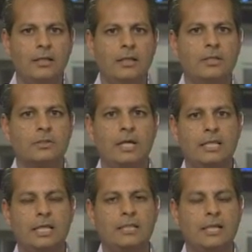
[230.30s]
And so you're
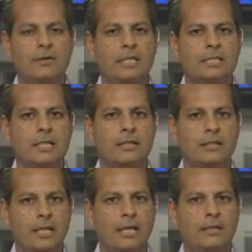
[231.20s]
open to the whole world,
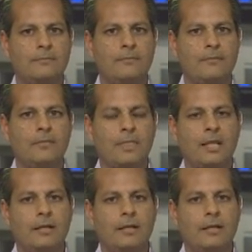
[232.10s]
even though your kids are